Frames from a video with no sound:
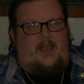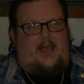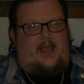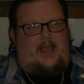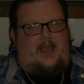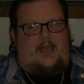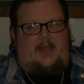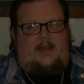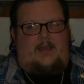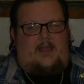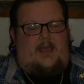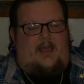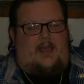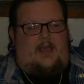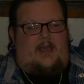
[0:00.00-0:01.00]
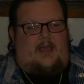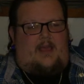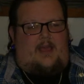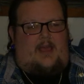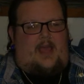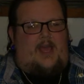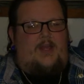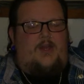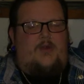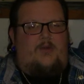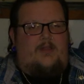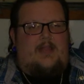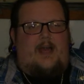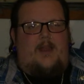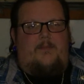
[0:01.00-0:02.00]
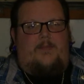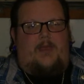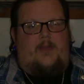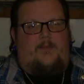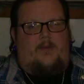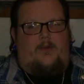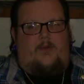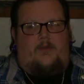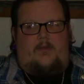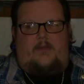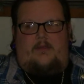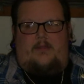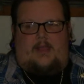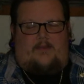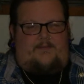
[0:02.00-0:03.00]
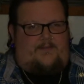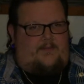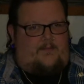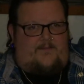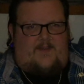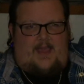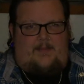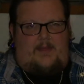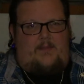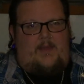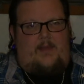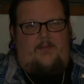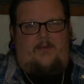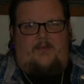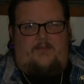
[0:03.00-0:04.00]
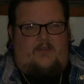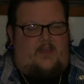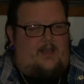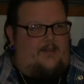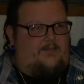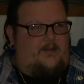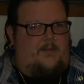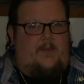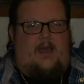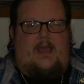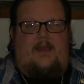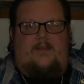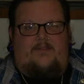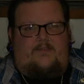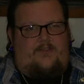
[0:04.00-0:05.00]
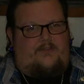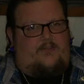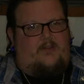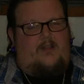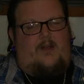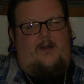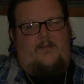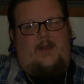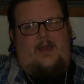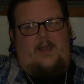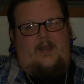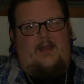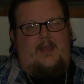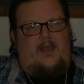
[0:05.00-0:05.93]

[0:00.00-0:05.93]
And I knew a lot of people, like some family members, a cousin of mine, sister-in-law of mine,